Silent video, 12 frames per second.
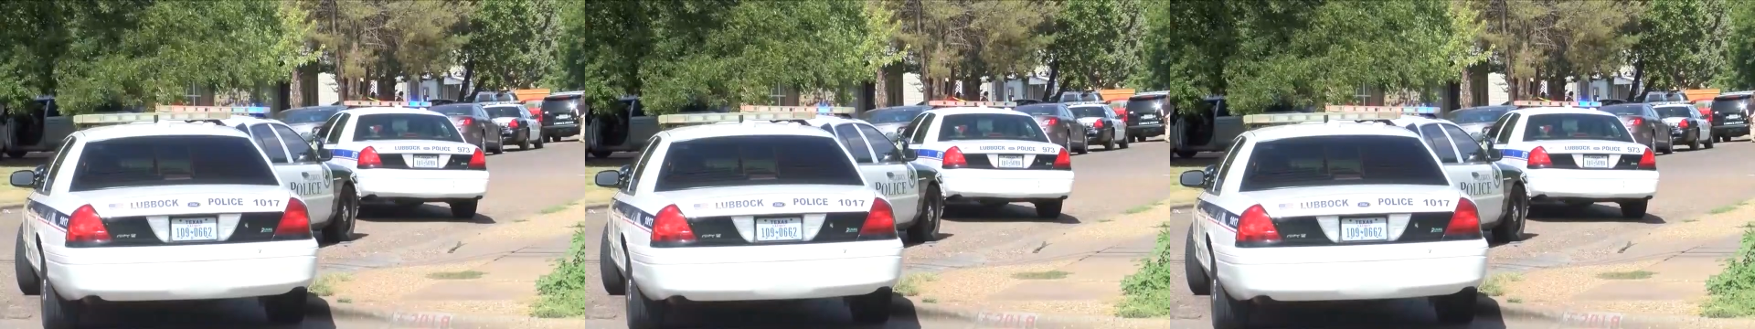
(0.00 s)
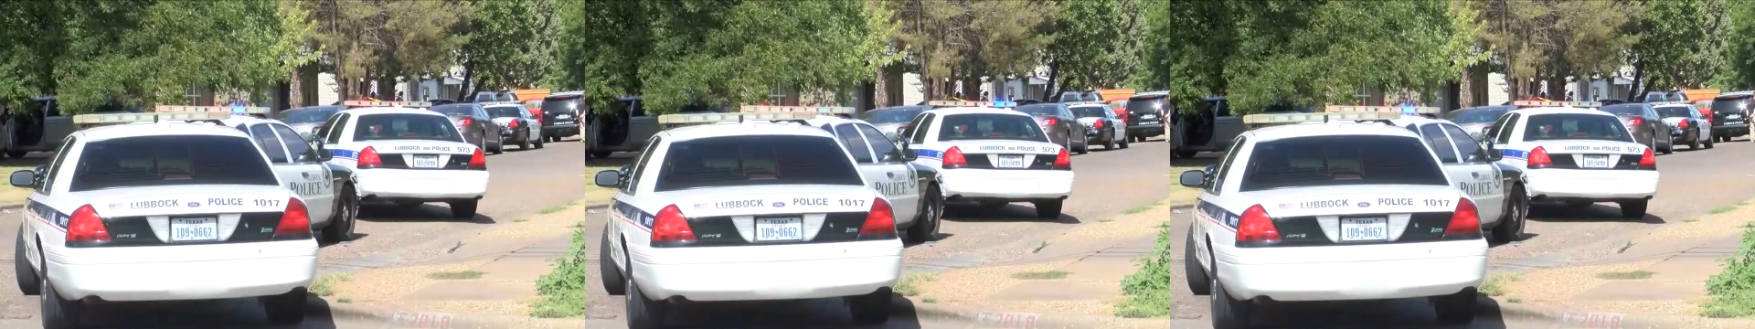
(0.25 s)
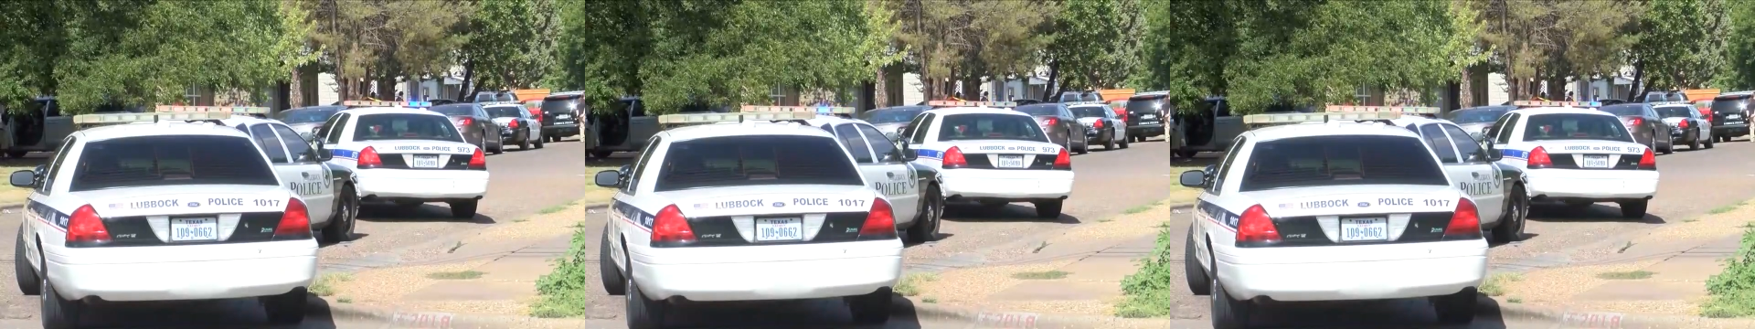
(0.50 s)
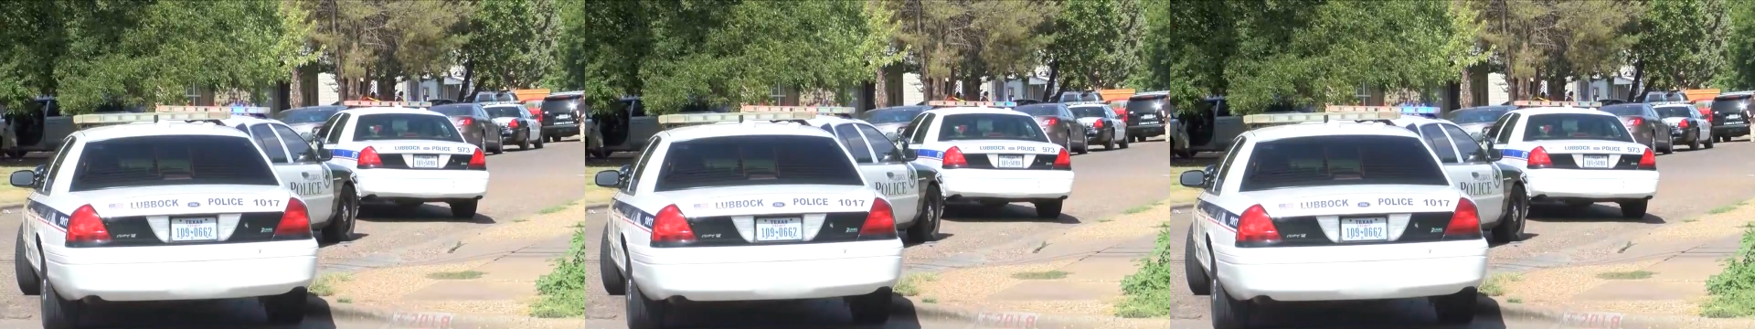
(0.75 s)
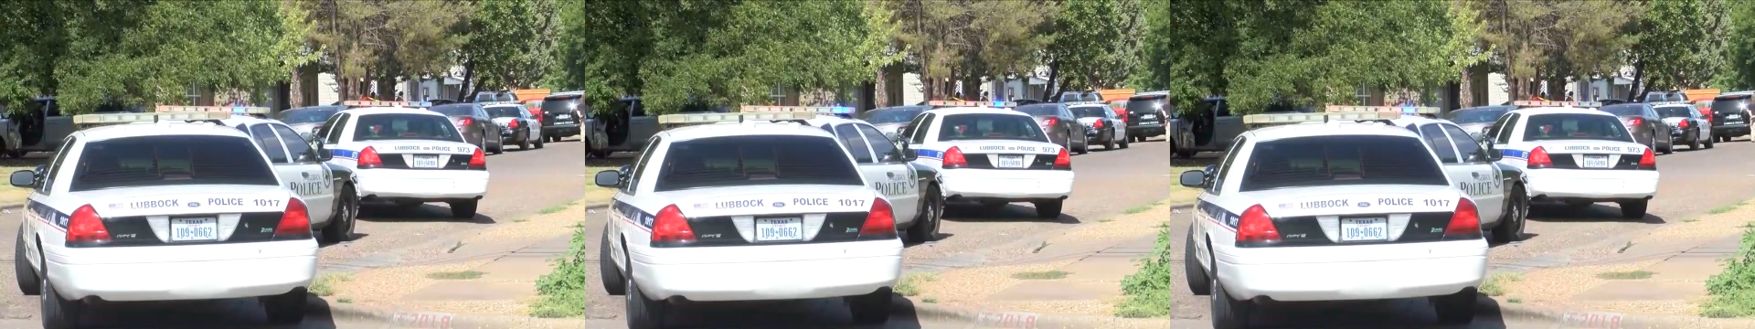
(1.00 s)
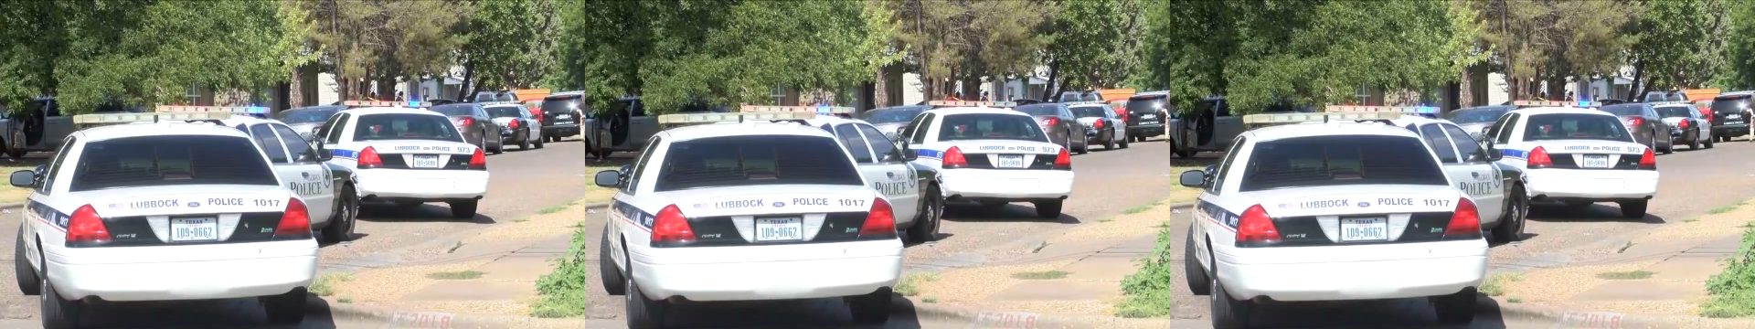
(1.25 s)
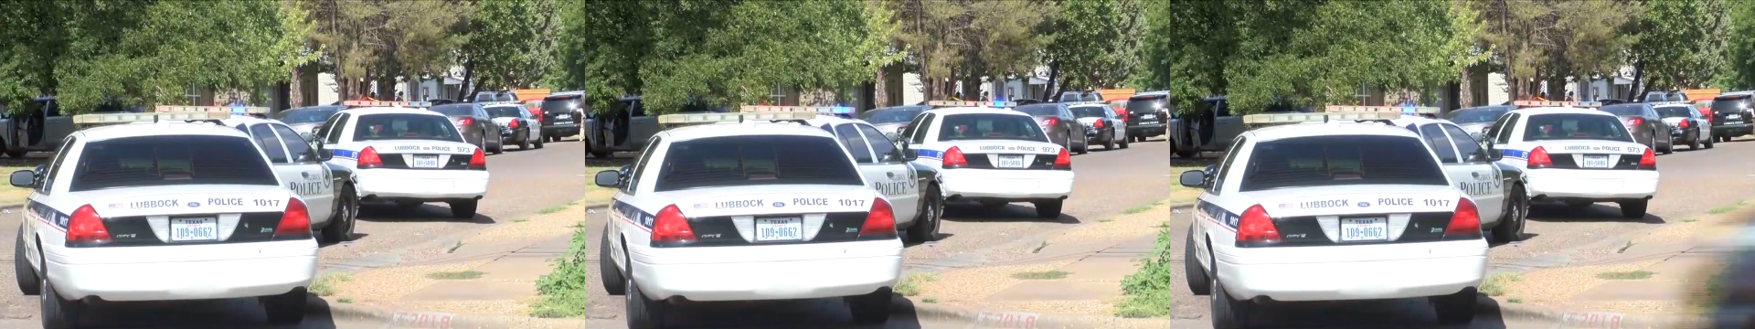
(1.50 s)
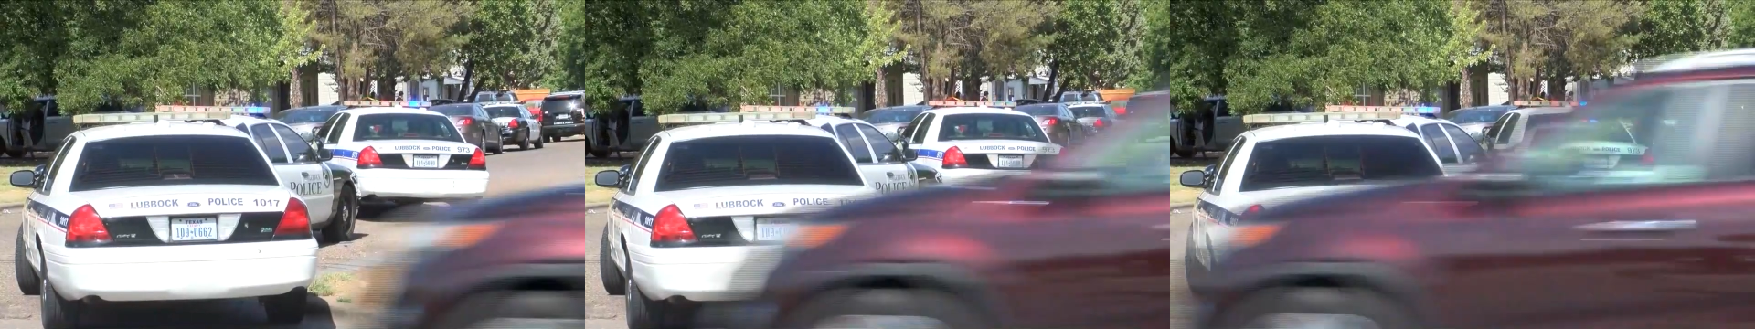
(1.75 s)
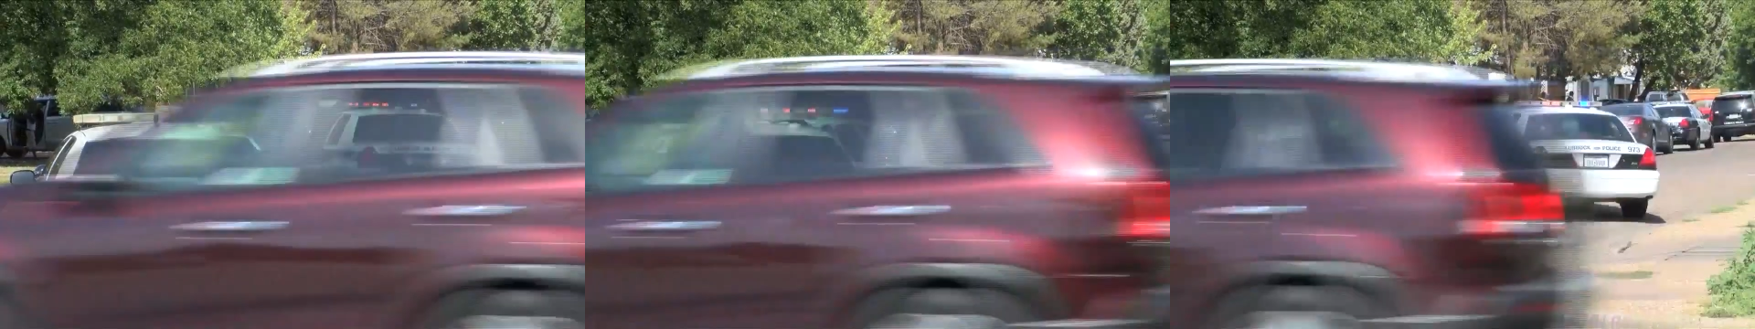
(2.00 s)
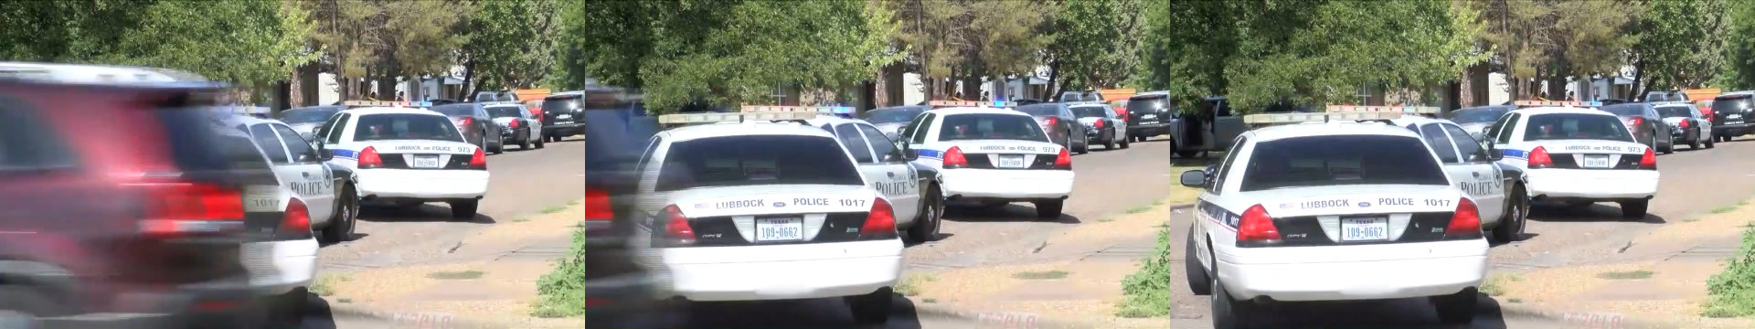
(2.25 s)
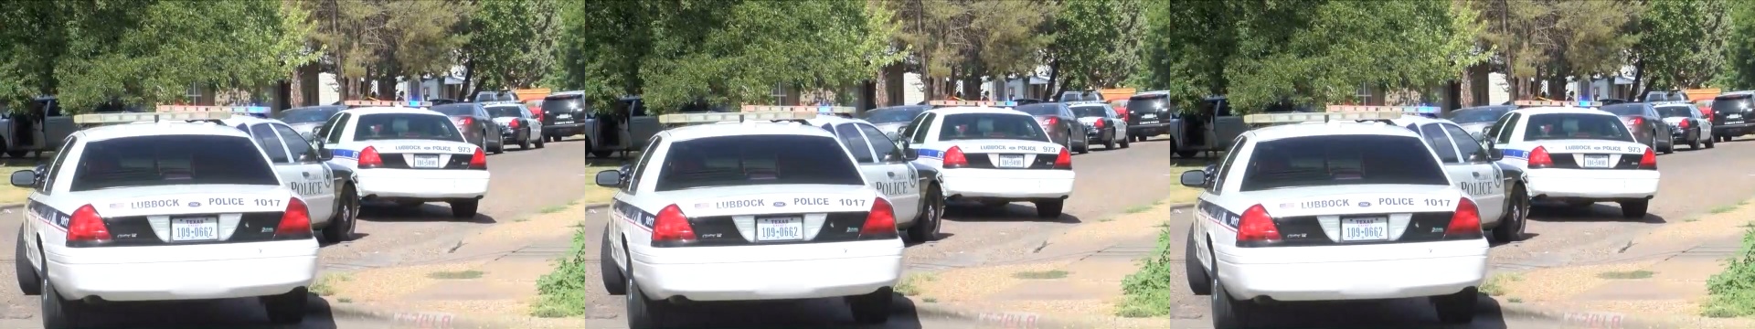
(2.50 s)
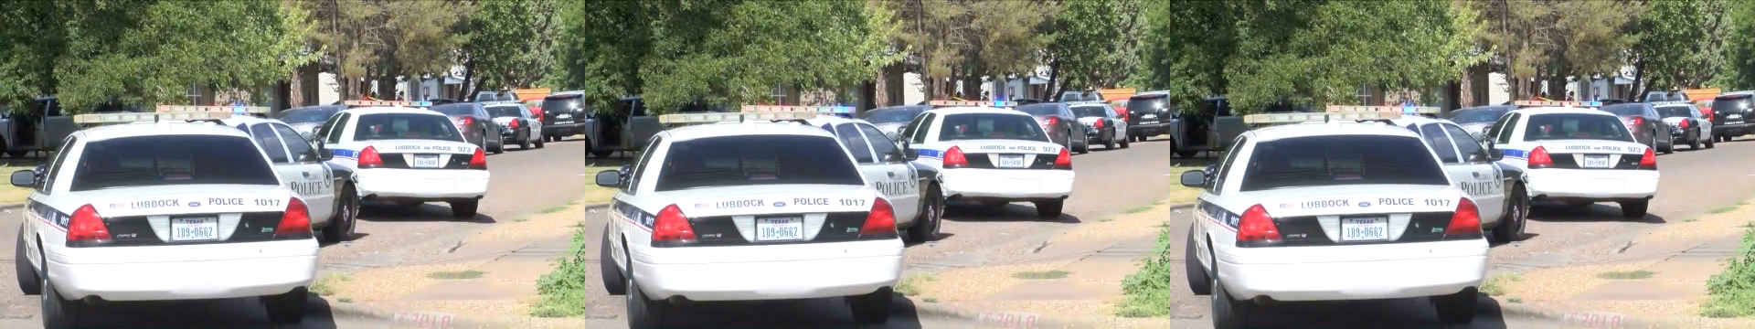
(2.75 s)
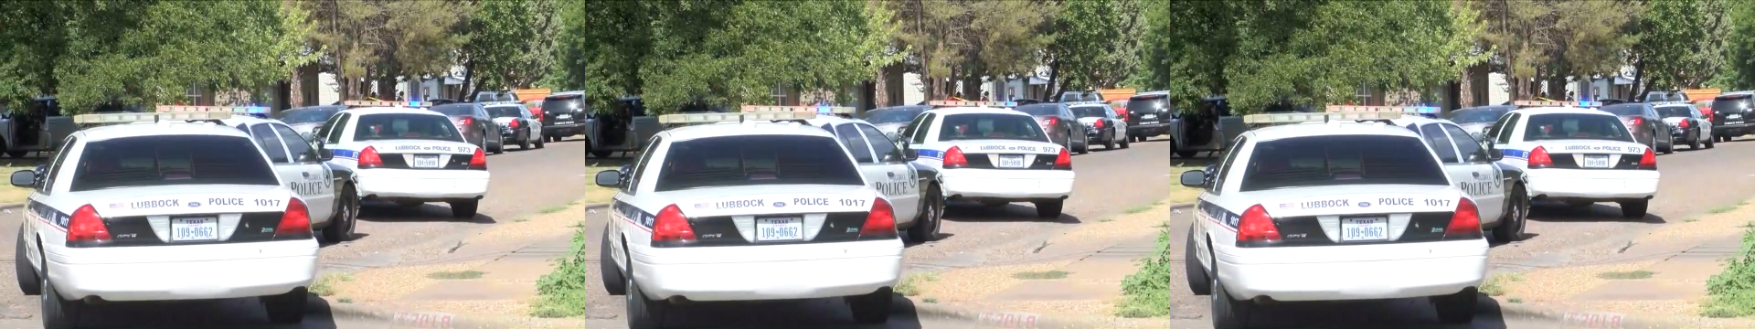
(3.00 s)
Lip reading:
[unreadable: no face in view]